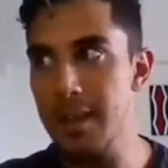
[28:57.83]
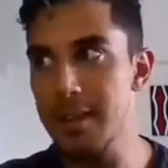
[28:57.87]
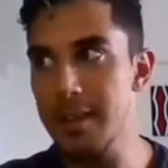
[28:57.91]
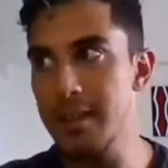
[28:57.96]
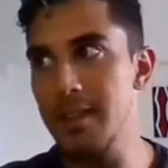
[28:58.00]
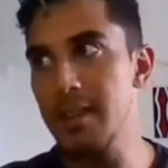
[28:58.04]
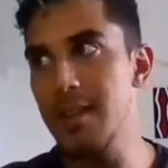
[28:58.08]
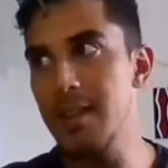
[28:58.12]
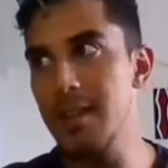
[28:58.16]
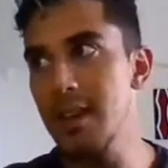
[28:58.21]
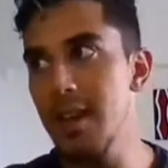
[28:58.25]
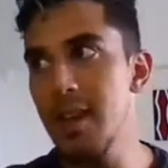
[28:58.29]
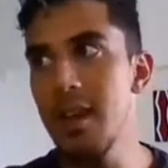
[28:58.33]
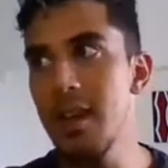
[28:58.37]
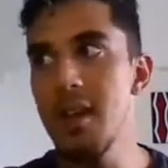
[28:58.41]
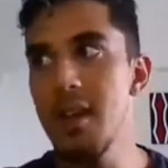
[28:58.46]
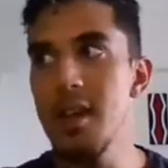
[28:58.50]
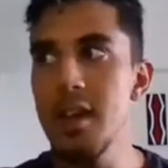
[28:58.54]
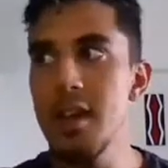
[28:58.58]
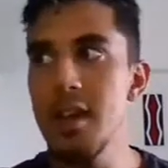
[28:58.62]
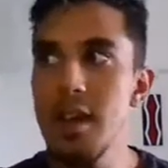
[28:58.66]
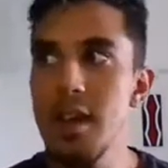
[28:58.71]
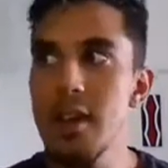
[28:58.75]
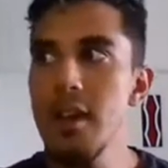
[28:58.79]
But I think
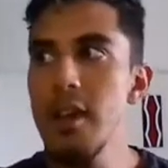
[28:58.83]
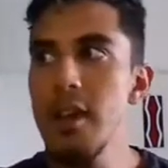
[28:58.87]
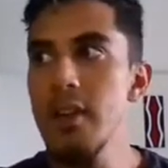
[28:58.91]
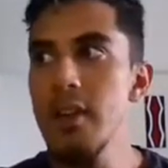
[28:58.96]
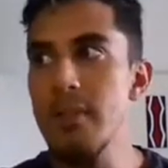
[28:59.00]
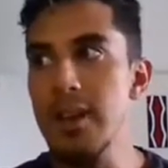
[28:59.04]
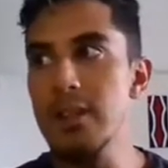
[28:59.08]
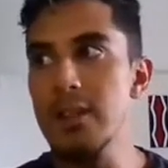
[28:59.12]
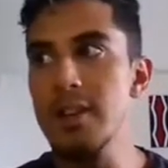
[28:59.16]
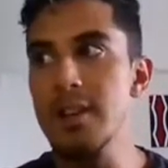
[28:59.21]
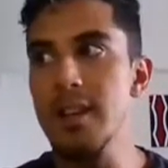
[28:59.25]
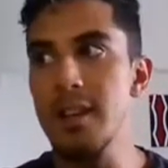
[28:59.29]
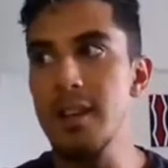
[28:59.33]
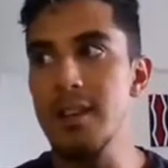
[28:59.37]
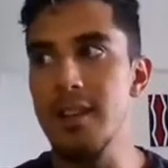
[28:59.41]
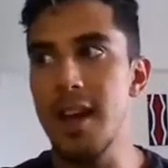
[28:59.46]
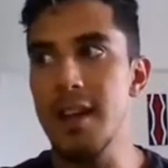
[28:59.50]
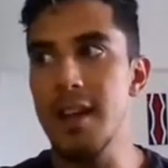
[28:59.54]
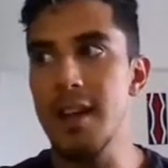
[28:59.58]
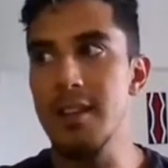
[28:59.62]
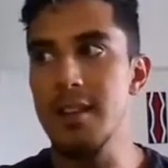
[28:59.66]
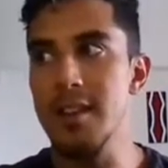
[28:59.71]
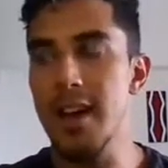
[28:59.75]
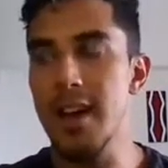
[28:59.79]
if I look at a
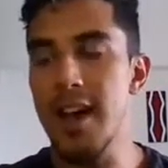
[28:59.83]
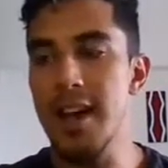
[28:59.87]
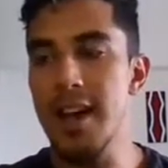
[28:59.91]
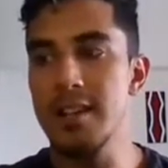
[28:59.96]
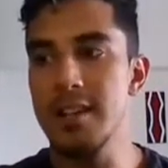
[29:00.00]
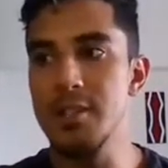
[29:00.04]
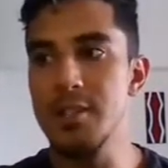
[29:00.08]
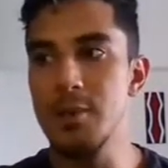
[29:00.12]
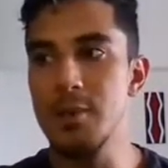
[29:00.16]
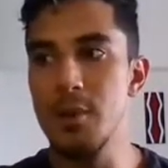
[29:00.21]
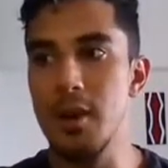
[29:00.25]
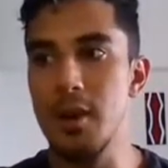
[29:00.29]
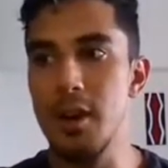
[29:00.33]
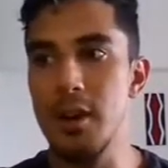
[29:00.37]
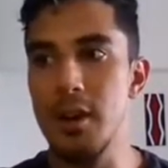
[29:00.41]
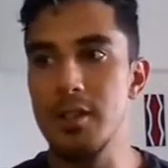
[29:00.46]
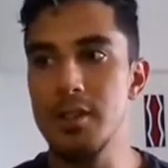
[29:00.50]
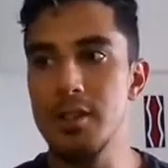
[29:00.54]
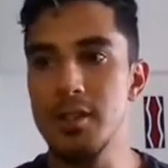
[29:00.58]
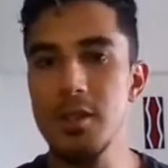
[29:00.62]
lot of the guys who are